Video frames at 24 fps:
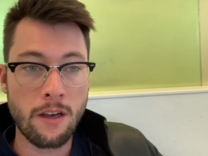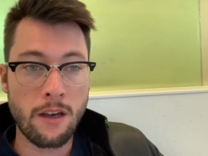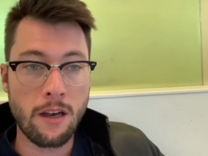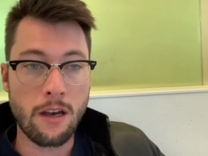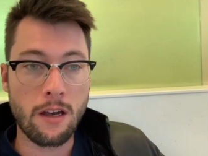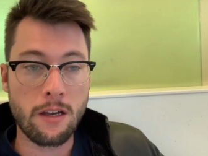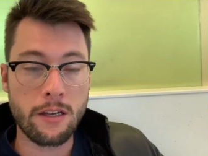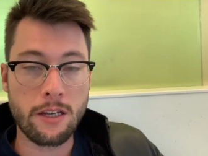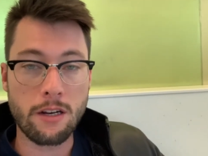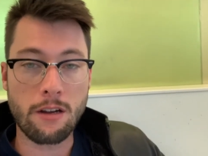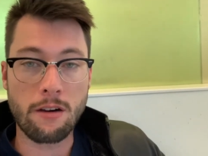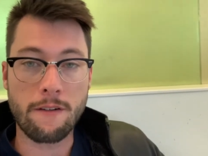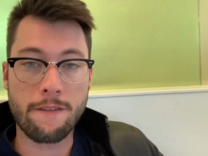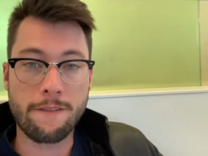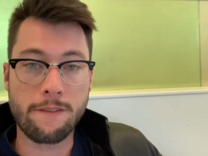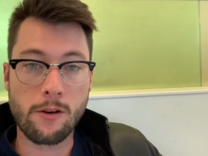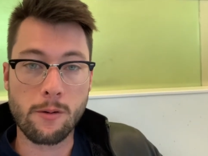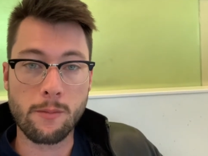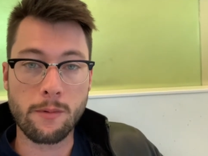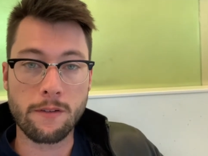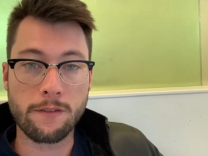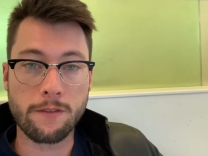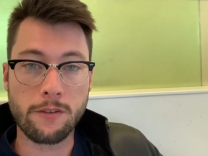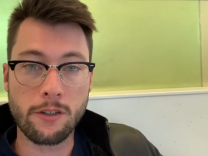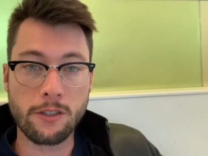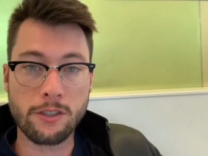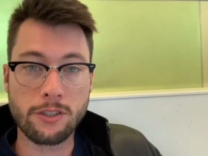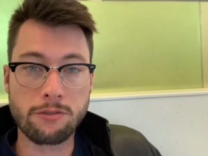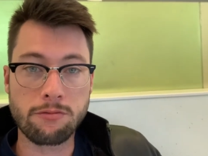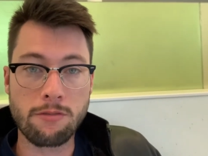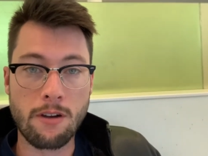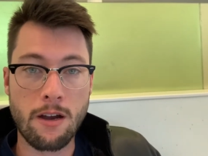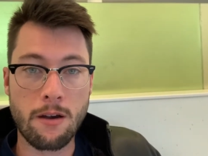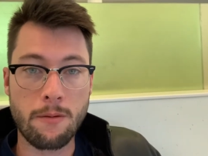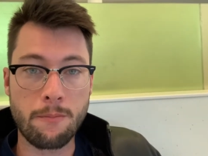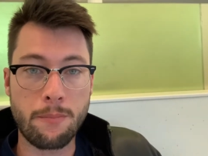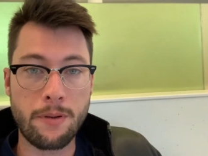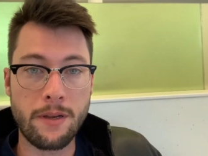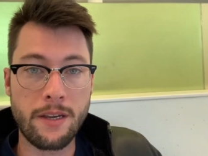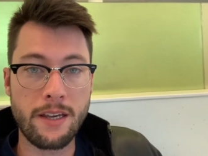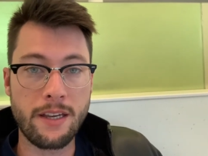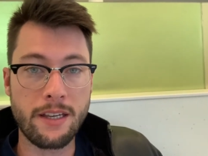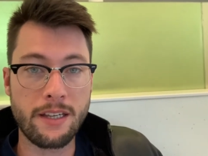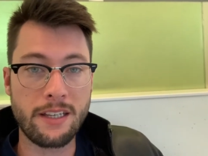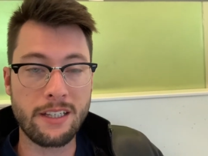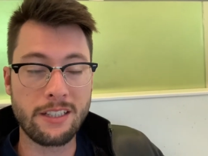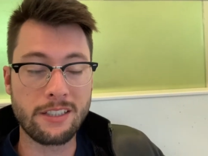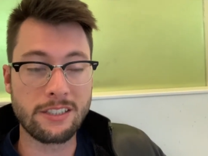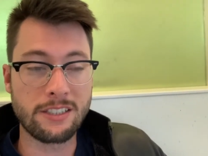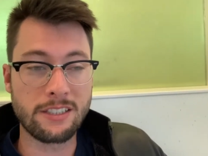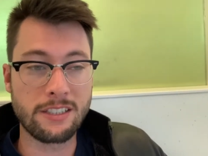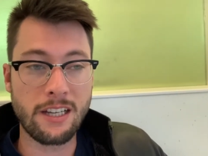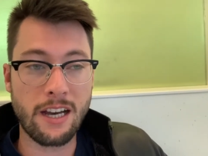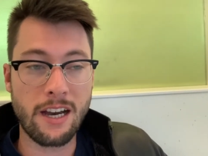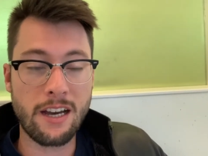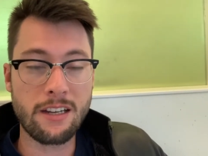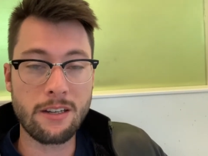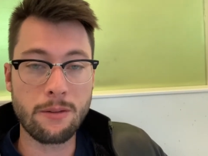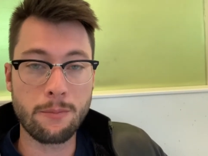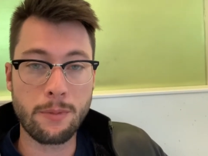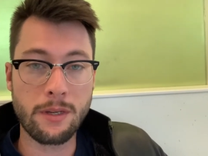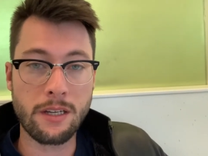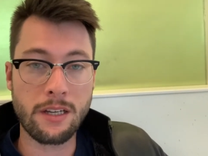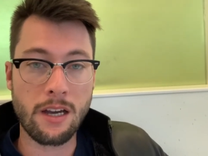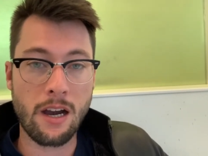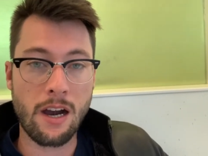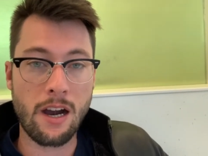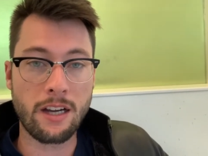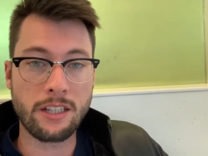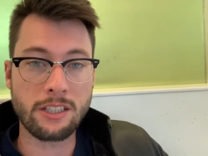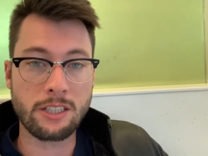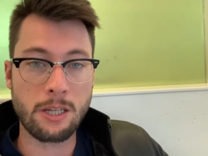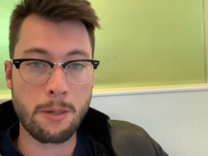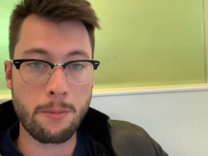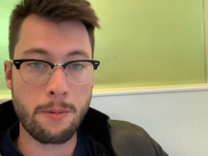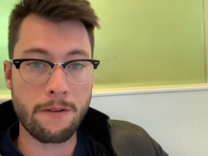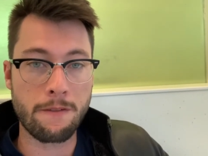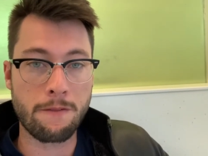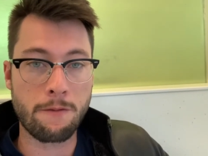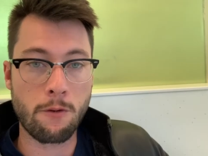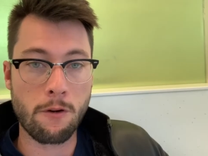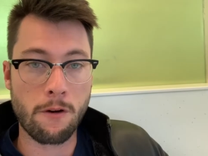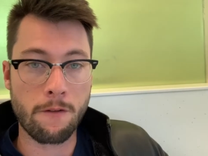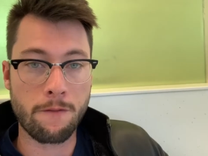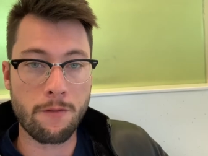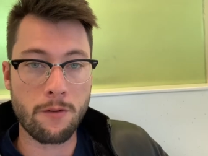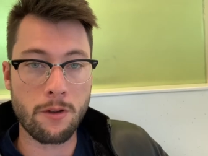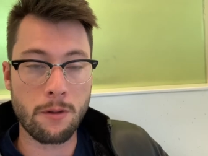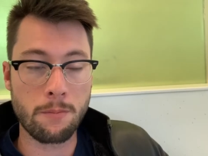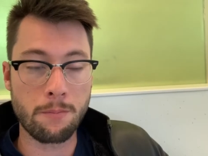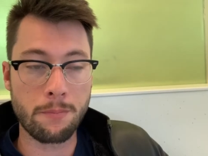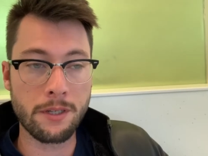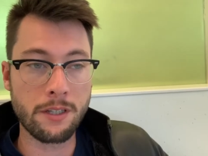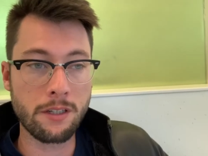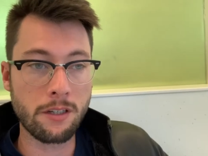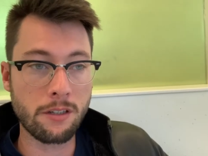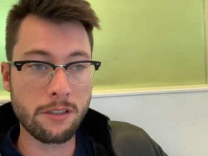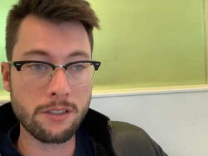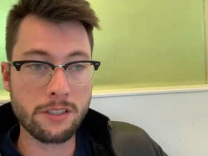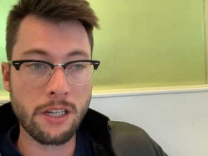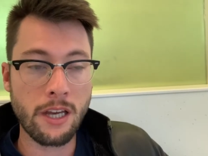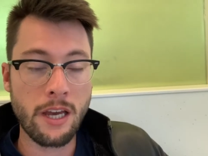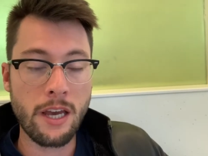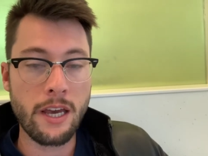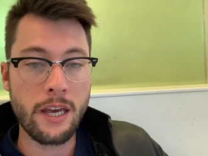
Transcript: You know, a former first-round pick. He's gotten a big contract before from the Bills.